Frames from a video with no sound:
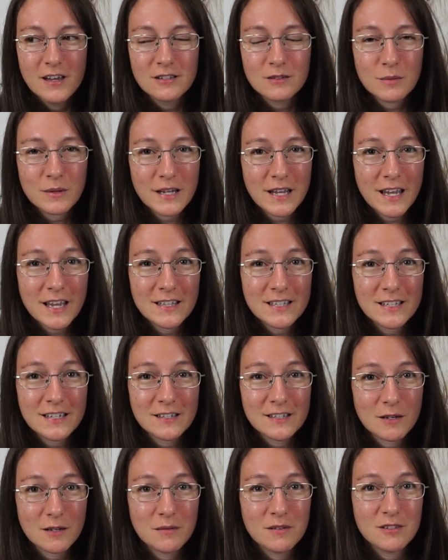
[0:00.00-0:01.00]
2018
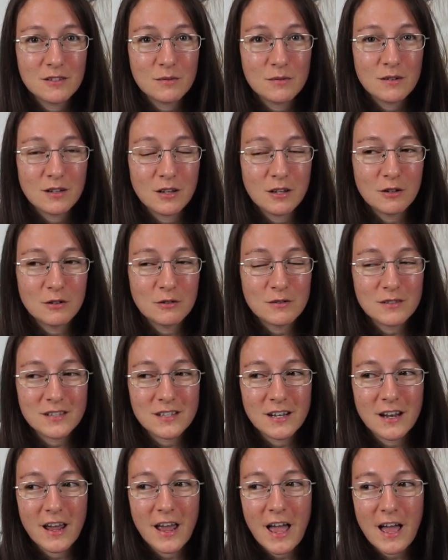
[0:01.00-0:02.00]
is coming to a close,
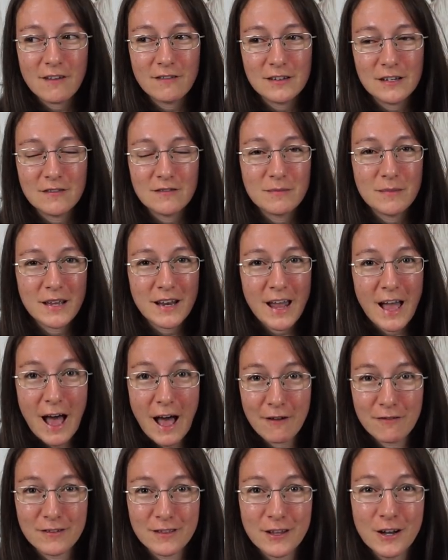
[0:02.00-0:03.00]
and I haven't even made
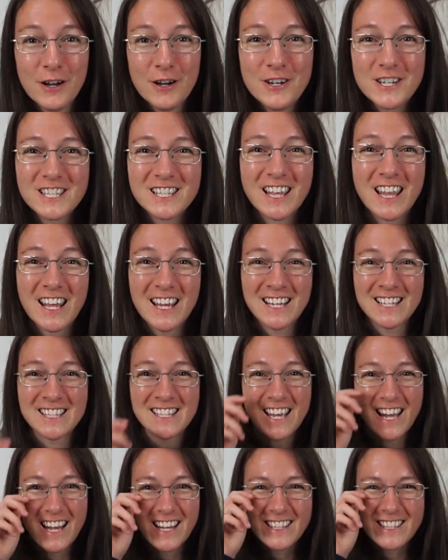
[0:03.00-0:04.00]
half of those things
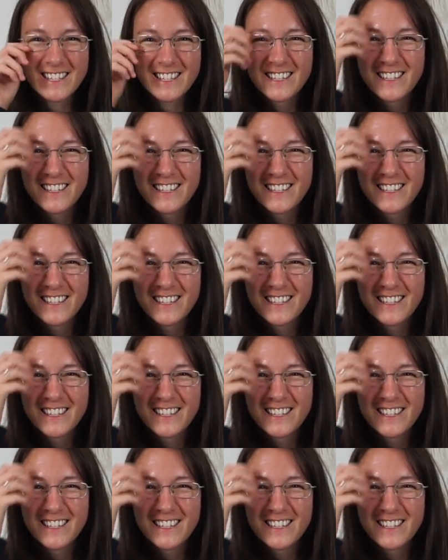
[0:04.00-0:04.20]
yet.